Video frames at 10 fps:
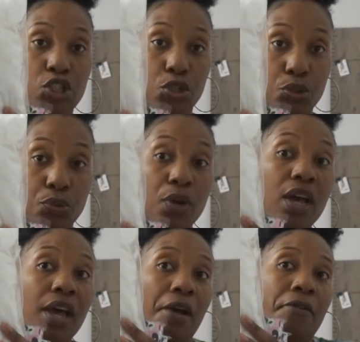to
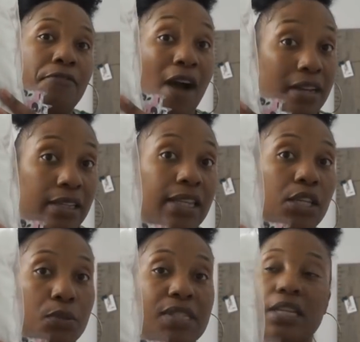finally
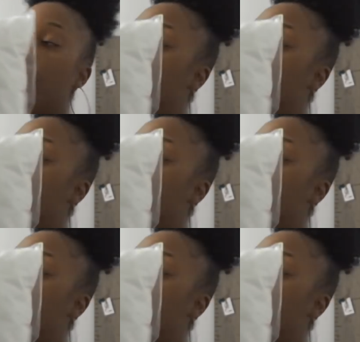using